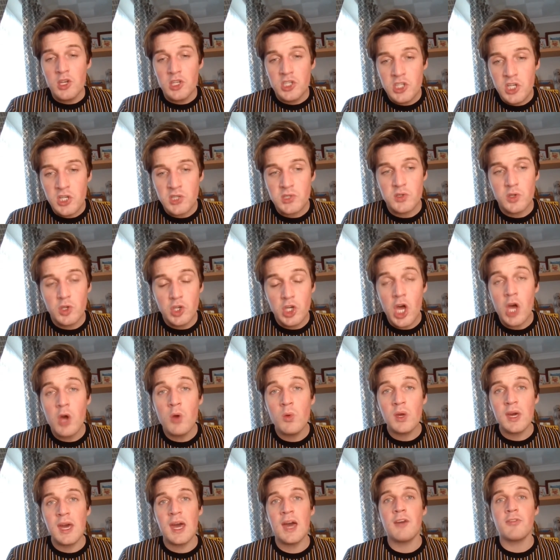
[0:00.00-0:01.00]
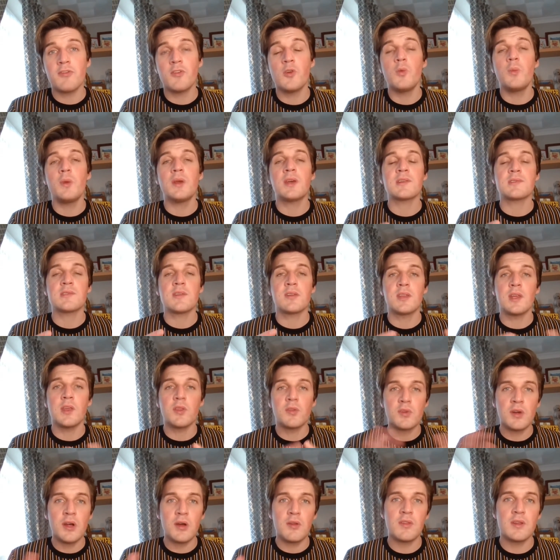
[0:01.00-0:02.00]
just go careful because I
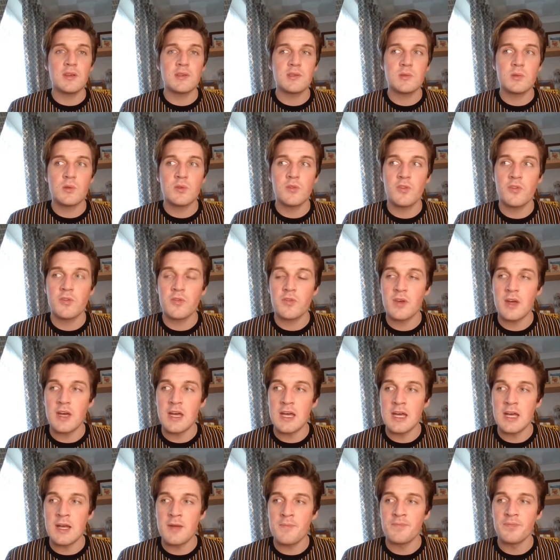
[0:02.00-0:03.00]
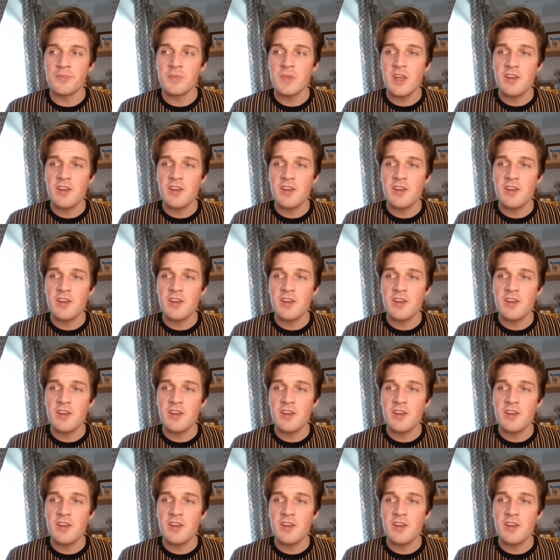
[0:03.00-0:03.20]
think throughout this sort of uh,